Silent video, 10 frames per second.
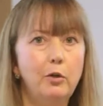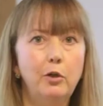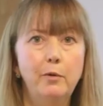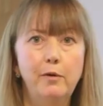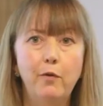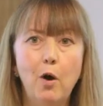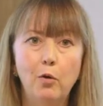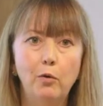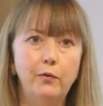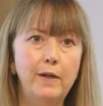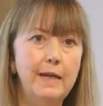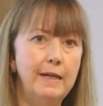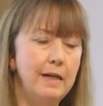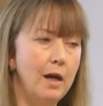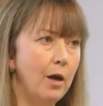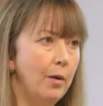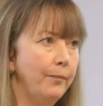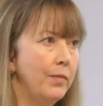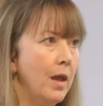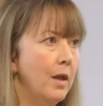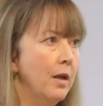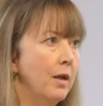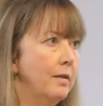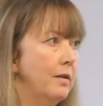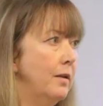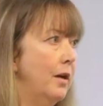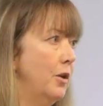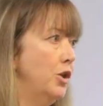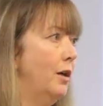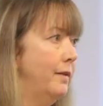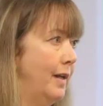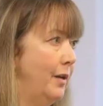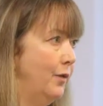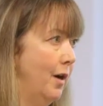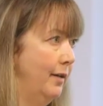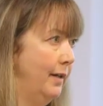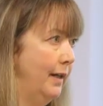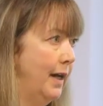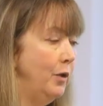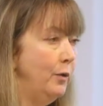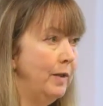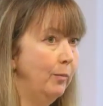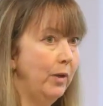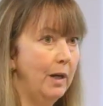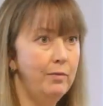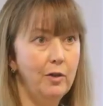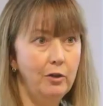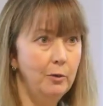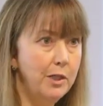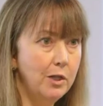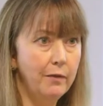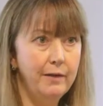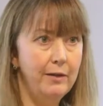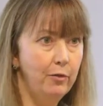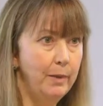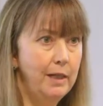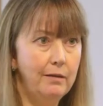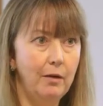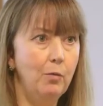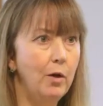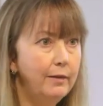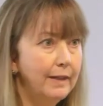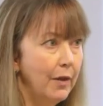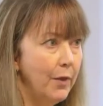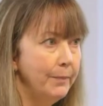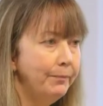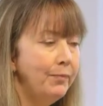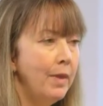who are involved in child safeguarding and who sometimes don't know each other, never meet, don't work together.